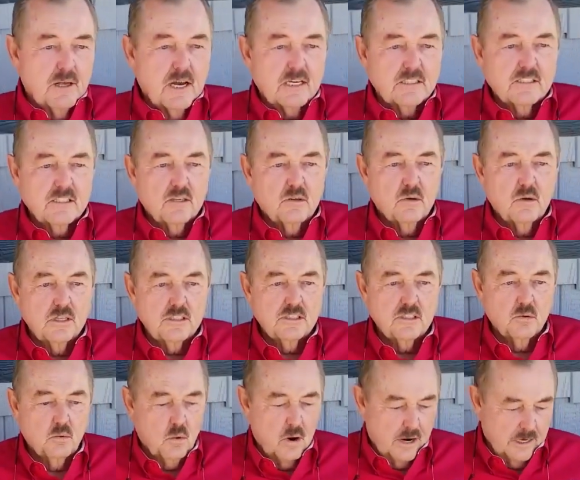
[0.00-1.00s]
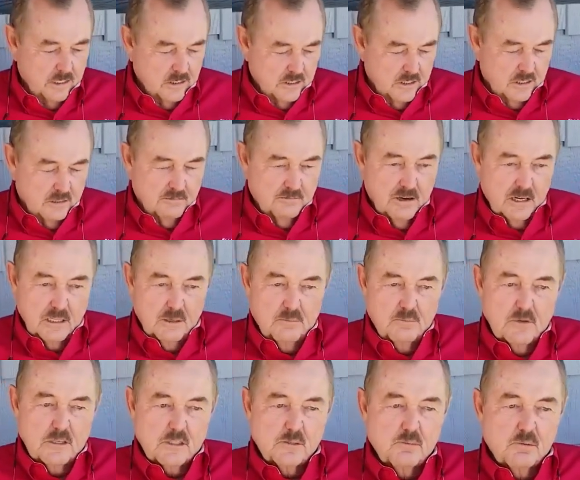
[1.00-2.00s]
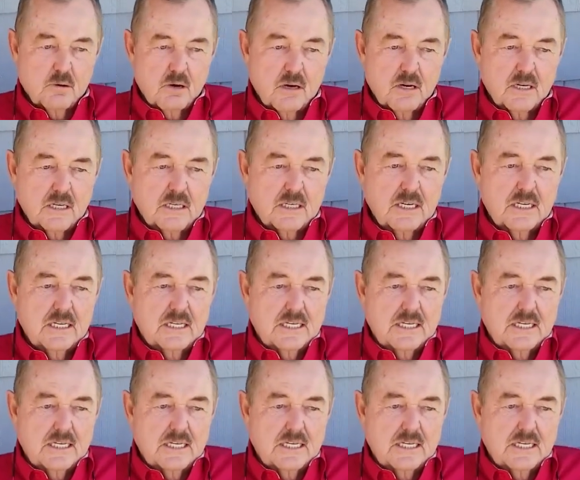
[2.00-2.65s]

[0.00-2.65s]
ask the question, why did you develop this product